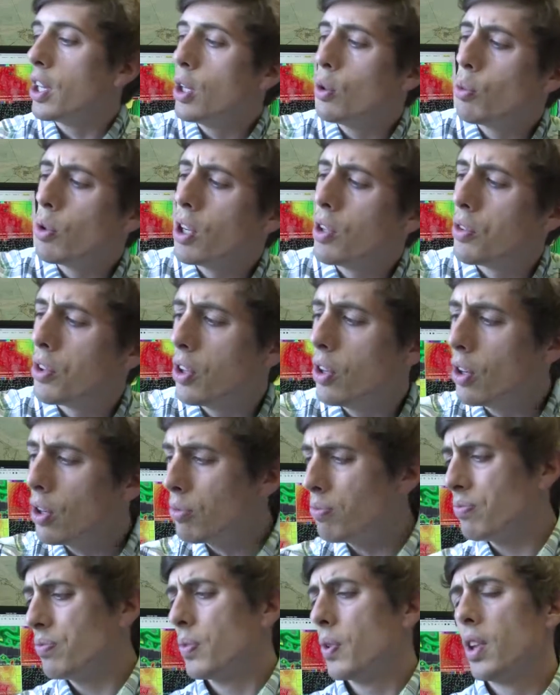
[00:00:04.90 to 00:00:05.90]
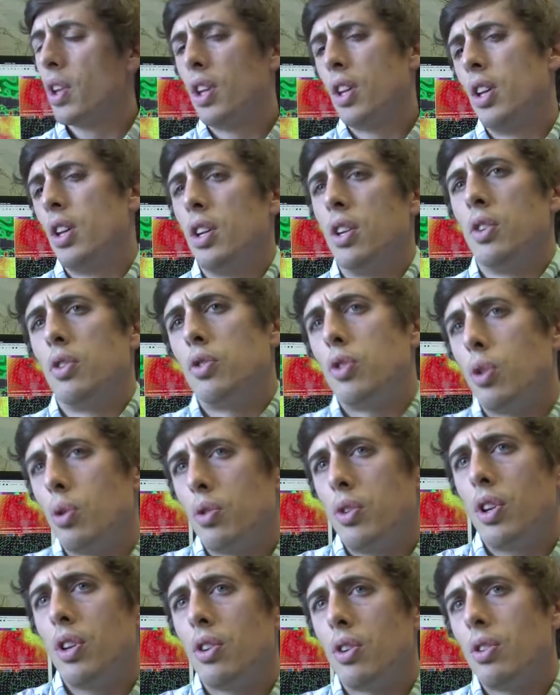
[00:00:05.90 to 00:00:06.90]
heat waves here
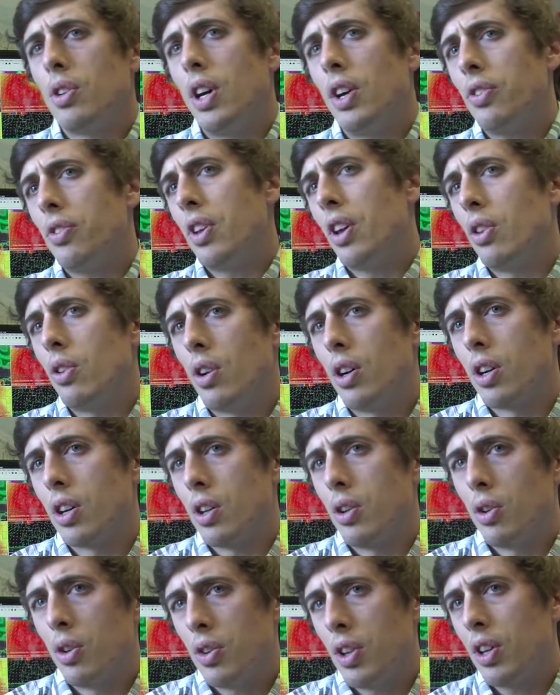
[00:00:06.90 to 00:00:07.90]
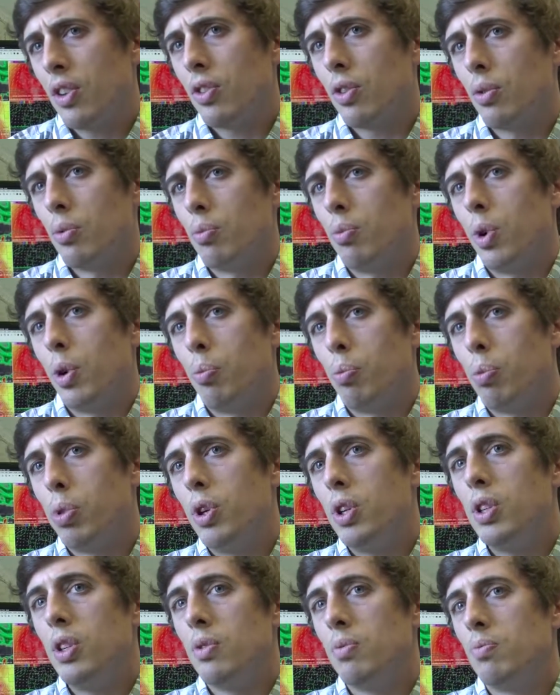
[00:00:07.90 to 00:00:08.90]
don't tend to last that long. It takes a, a
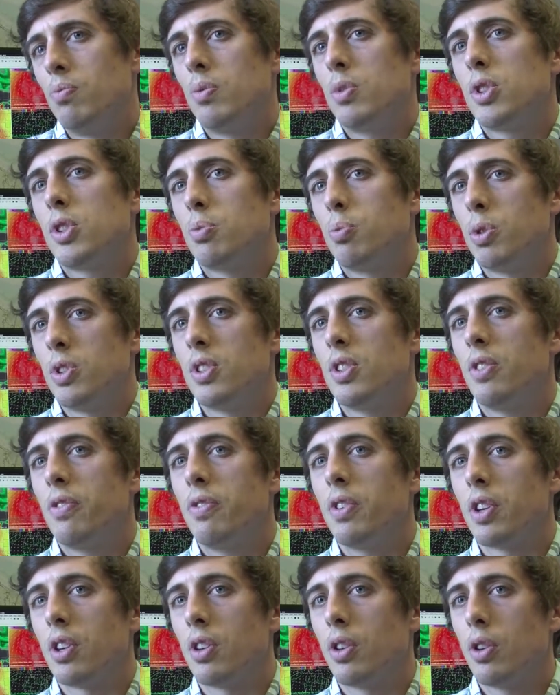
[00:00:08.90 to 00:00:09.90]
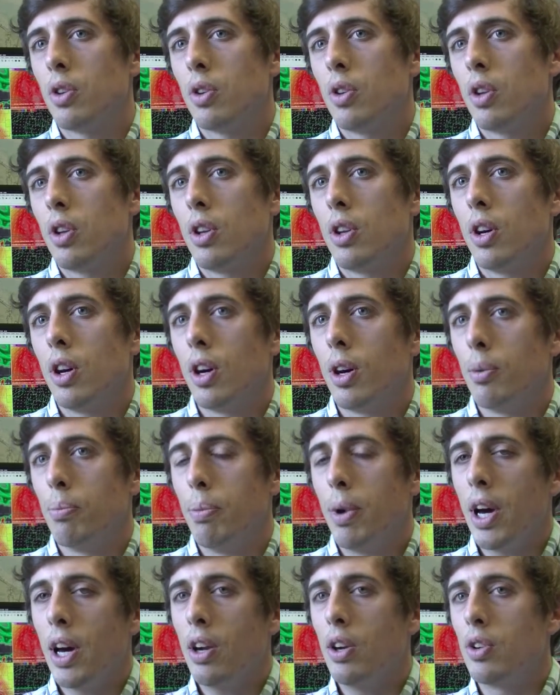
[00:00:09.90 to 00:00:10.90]
pretty specific um,
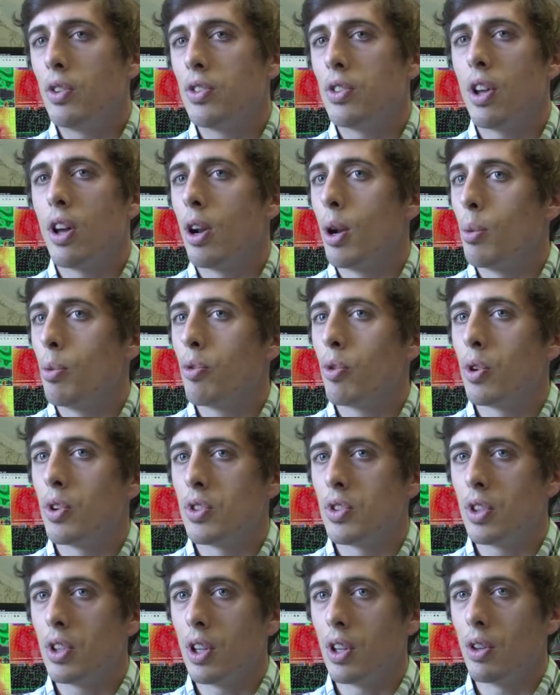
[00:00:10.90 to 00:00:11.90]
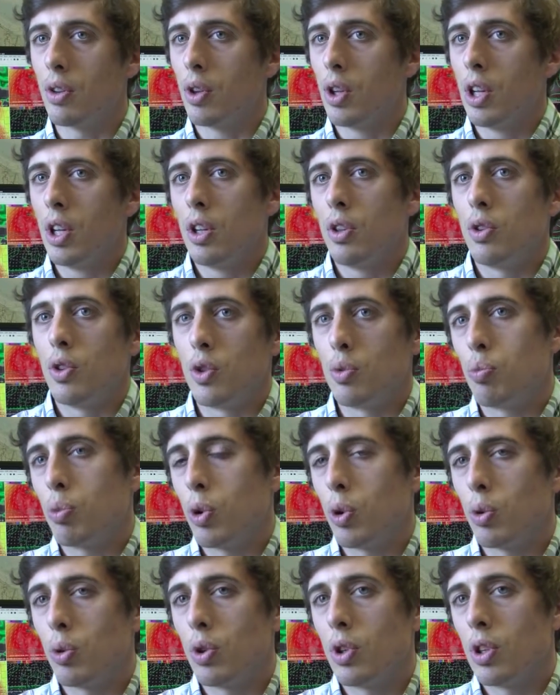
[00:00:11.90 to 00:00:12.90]
pattern setup for us to get those
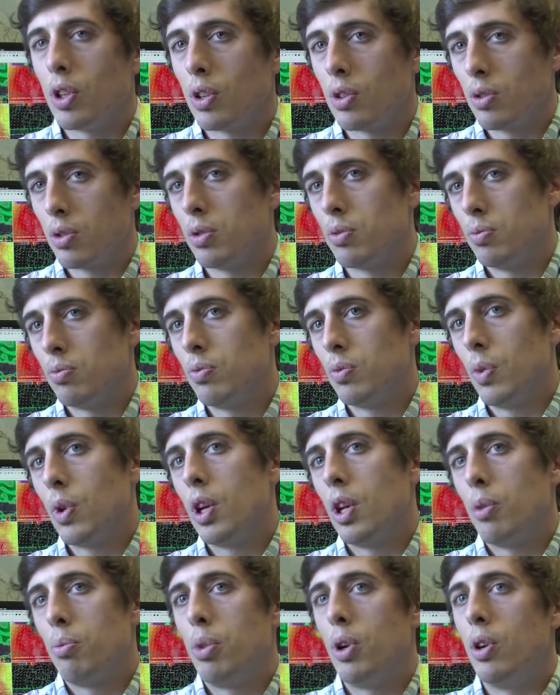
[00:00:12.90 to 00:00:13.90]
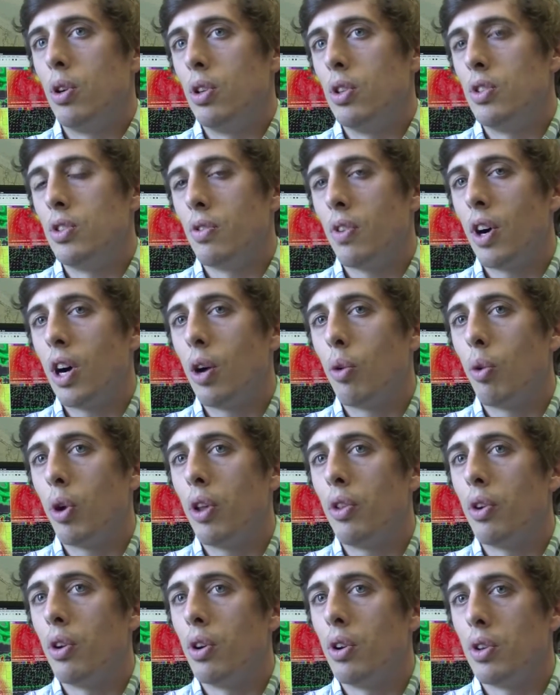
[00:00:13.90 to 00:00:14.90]
prolonged periods of hot
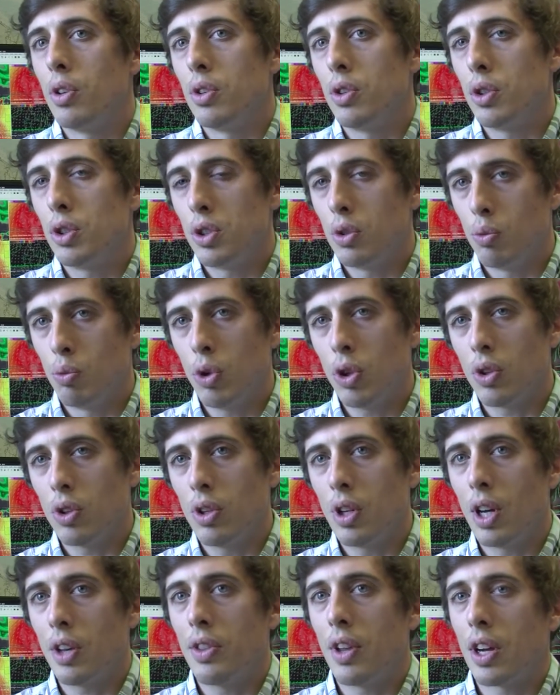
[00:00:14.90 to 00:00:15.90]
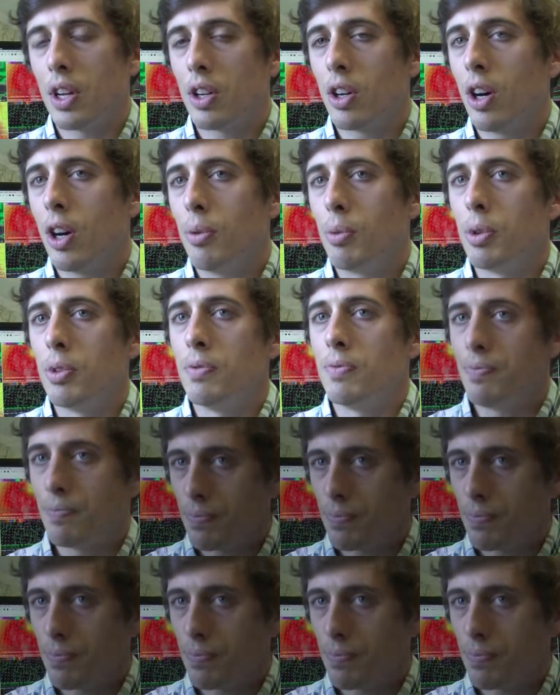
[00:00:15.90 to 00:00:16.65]
weather, and they're really not that common.